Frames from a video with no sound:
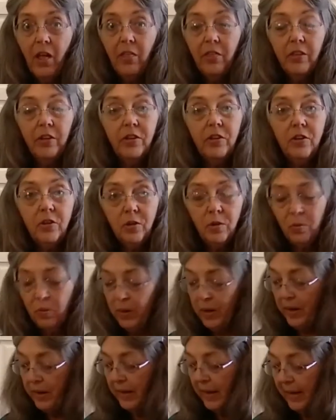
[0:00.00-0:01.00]
The new
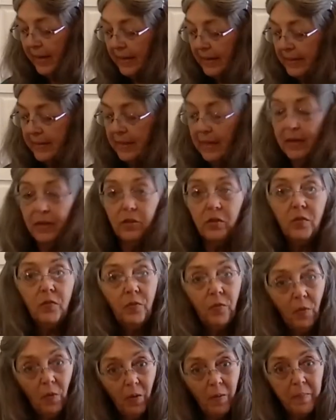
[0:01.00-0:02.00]
one, like I said, is
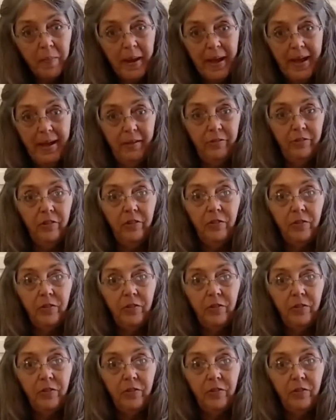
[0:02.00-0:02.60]
4 pounds,